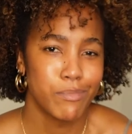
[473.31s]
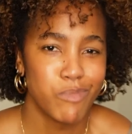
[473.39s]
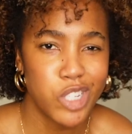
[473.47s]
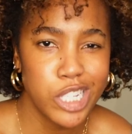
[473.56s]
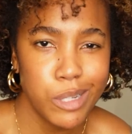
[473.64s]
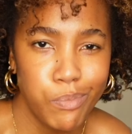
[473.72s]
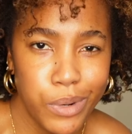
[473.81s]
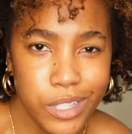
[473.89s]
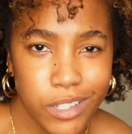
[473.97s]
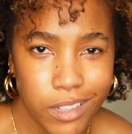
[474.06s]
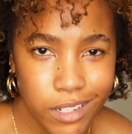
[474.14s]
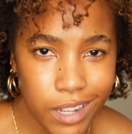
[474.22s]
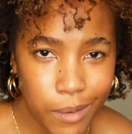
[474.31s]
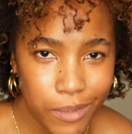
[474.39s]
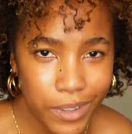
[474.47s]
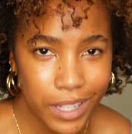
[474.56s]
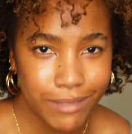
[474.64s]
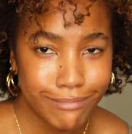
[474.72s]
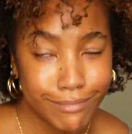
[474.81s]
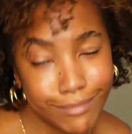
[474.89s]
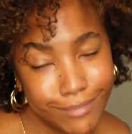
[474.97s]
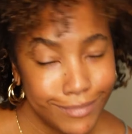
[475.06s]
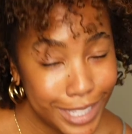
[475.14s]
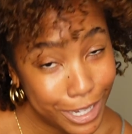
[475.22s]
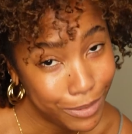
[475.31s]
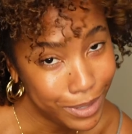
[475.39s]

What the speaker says: some spritz on the top of it, you're